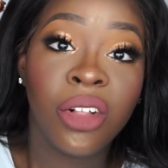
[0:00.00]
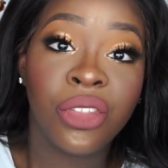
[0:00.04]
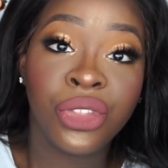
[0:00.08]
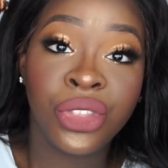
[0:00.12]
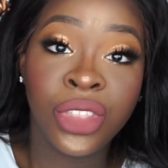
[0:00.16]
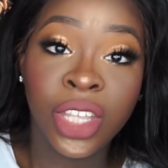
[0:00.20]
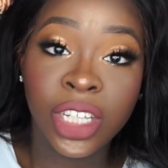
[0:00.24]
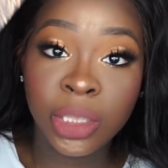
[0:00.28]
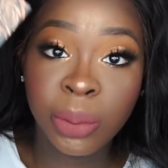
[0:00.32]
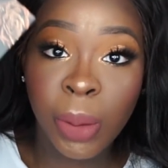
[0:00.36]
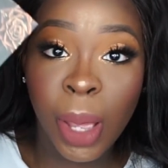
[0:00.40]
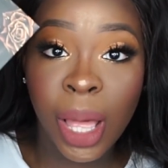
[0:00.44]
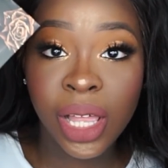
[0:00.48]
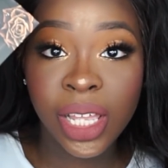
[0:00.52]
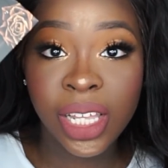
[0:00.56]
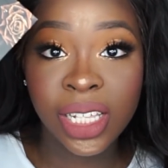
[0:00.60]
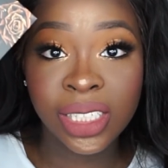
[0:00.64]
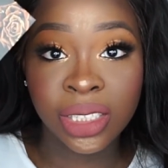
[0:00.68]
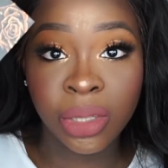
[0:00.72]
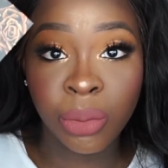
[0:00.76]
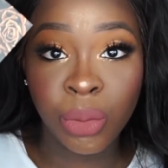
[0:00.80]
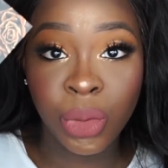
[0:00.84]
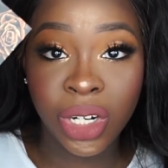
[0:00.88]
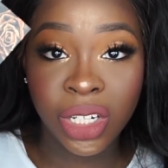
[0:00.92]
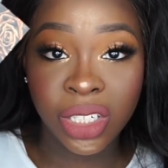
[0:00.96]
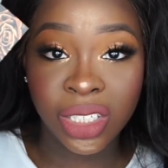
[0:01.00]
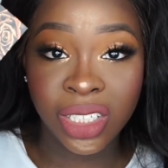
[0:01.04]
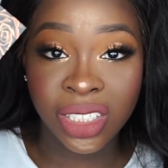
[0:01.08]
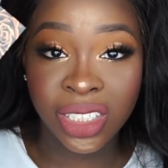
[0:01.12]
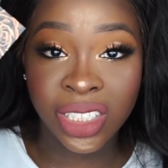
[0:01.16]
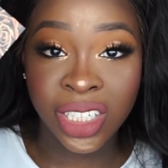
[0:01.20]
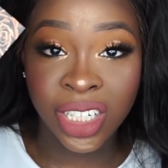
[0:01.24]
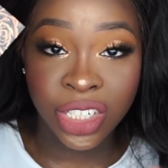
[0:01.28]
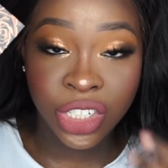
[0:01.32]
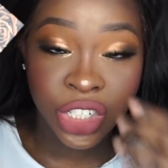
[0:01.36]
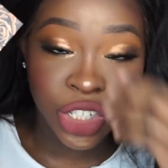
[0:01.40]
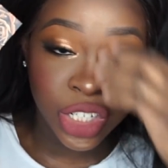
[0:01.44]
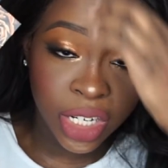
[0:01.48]
This palette is limited
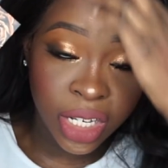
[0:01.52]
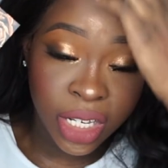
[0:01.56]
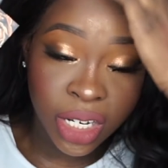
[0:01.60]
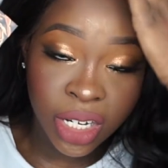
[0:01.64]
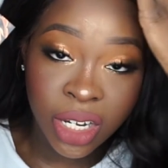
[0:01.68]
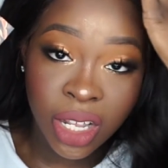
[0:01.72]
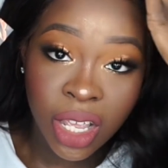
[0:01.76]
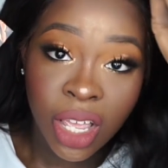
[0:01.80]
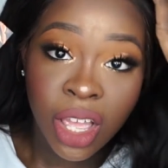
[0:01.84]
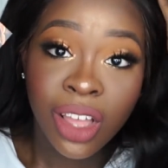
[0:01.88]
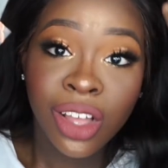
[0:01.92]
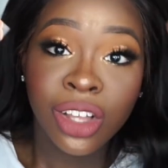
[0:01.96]
edition,